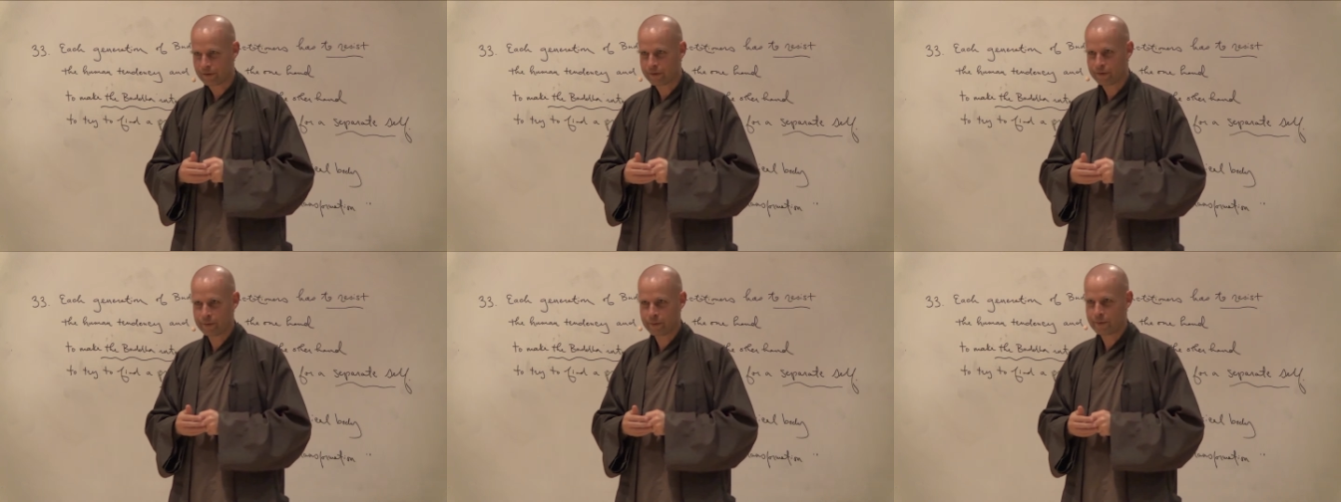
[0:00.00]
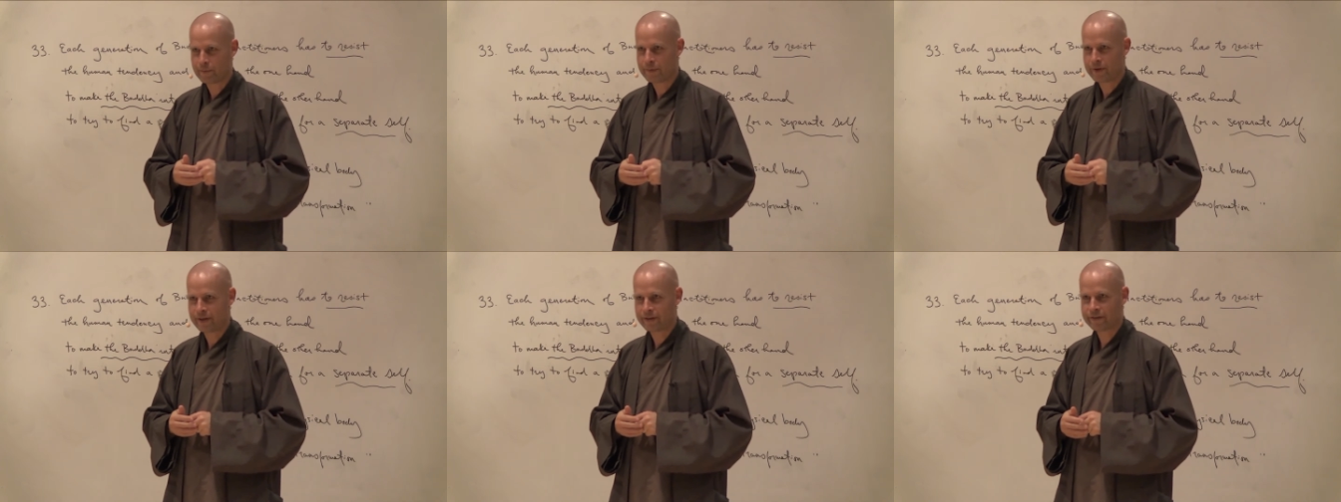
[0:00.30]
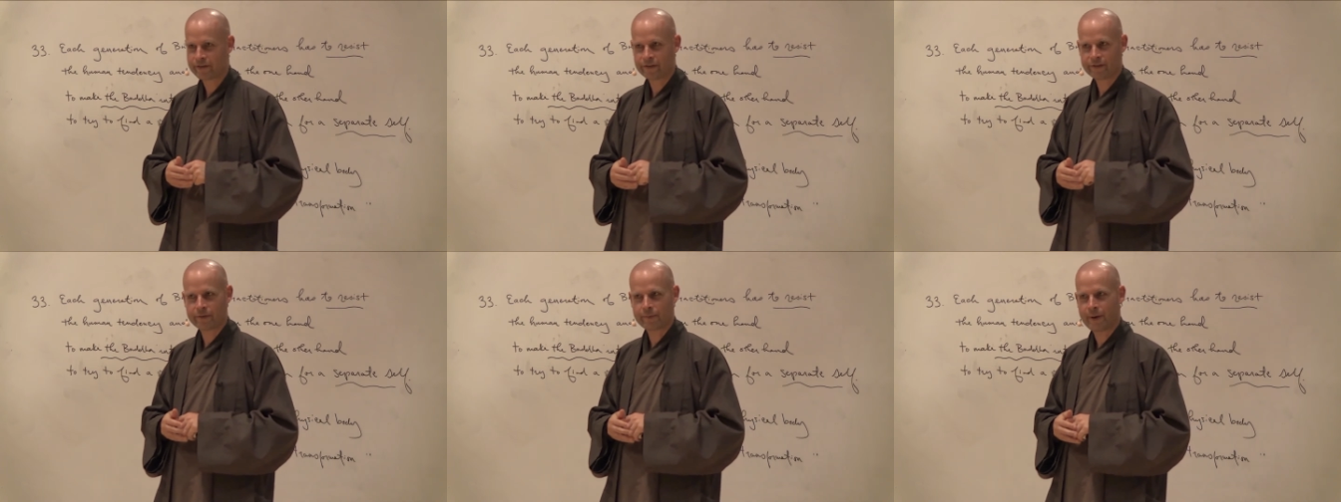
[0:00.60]
human
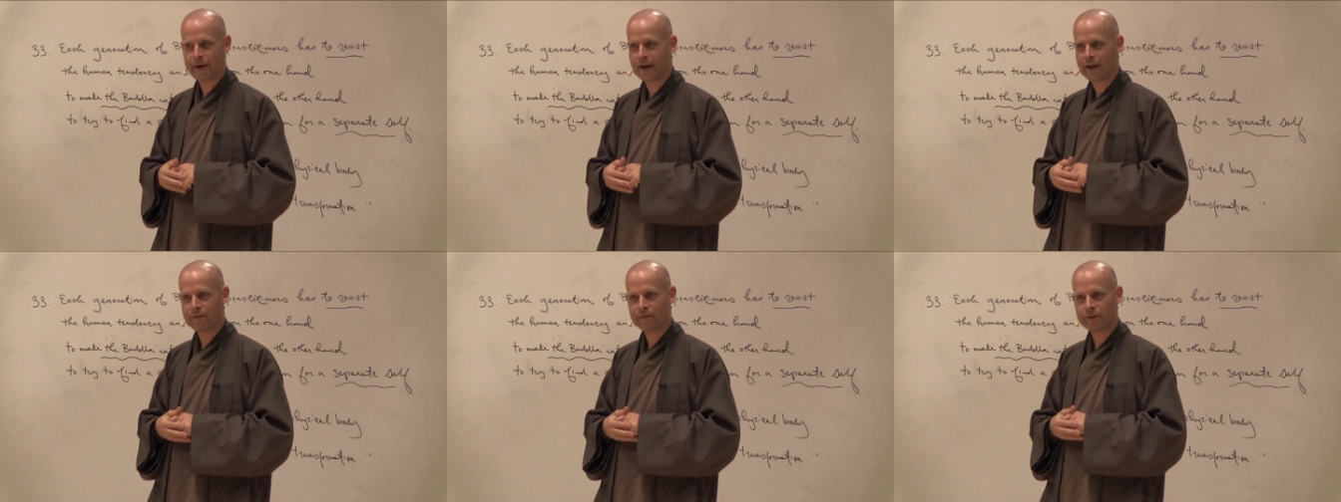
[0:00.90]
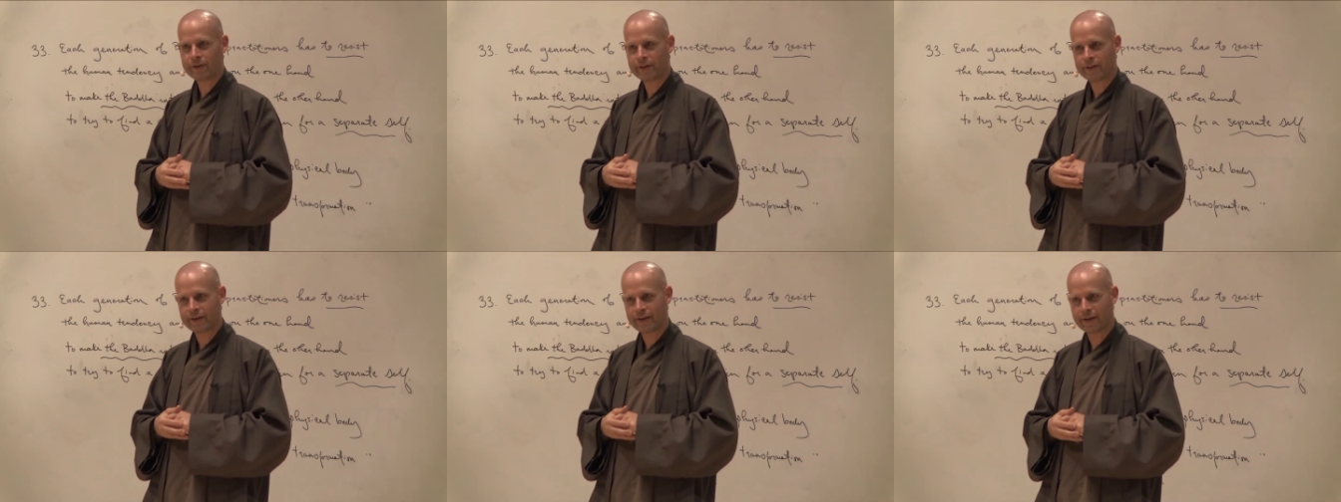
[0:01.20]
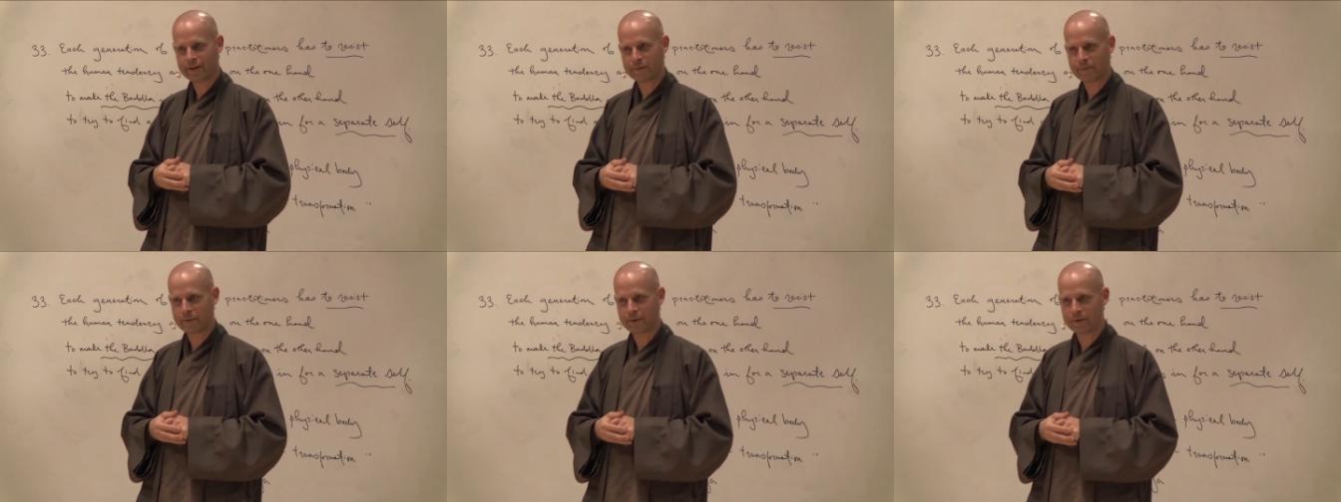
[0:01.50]
beings, just about everything
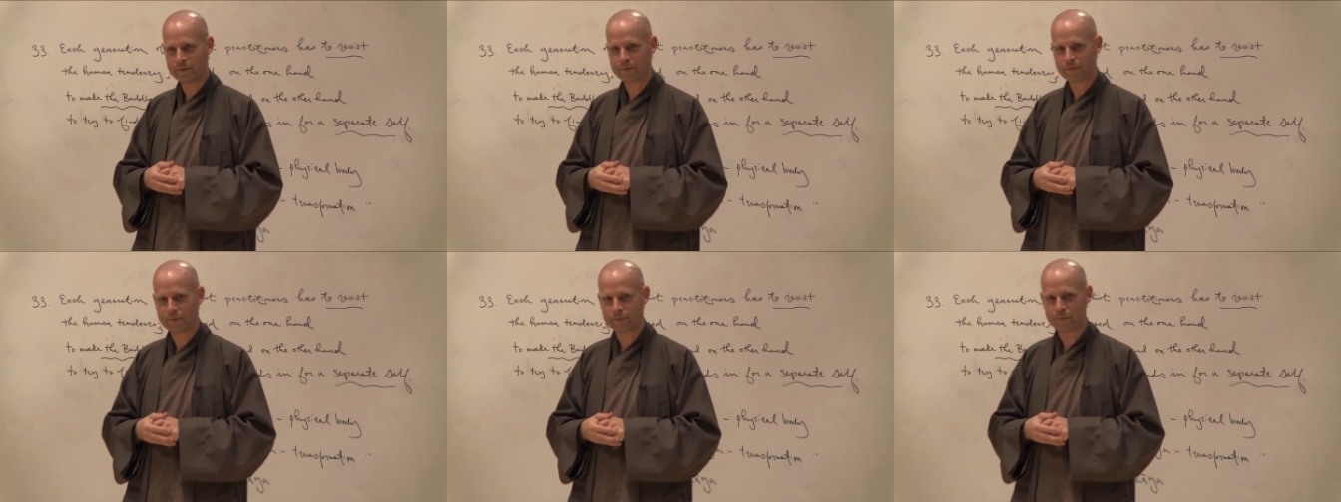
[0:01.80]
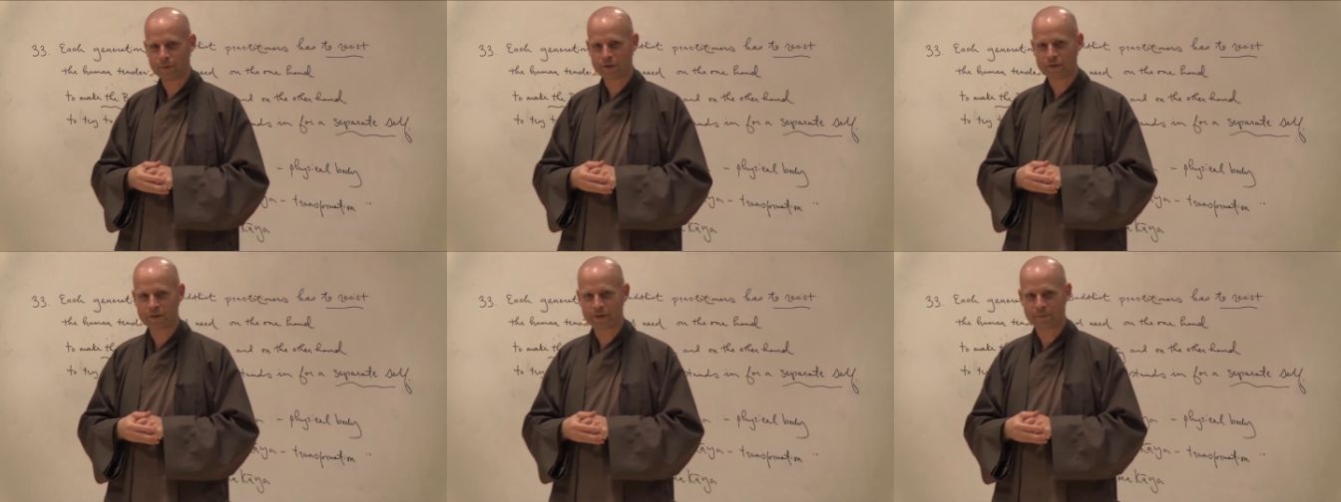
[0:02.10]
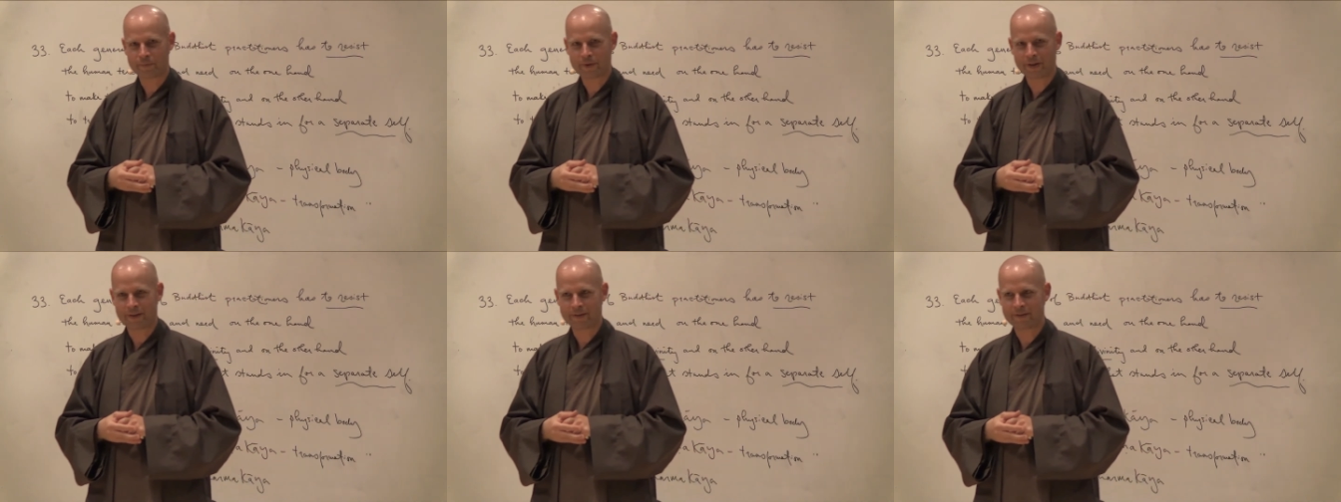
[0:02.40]
has been
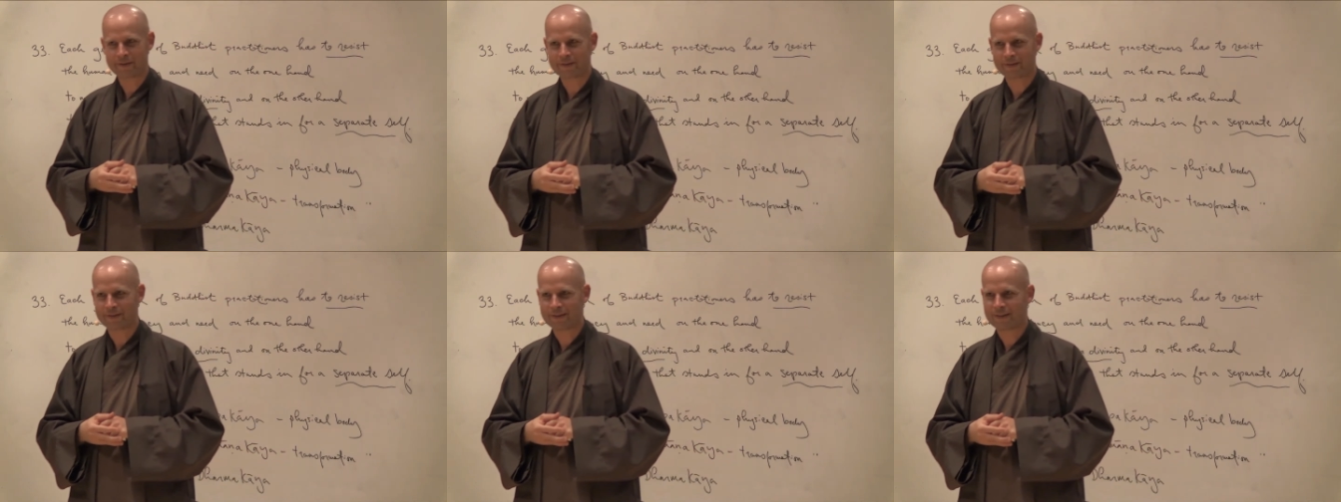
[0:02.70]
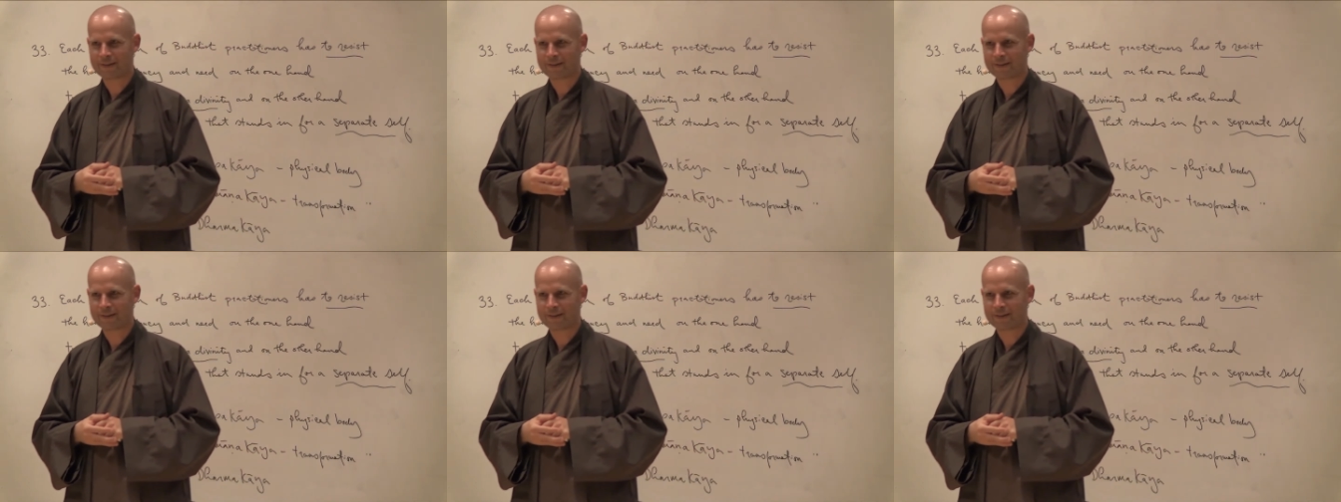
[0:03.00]
worshipped as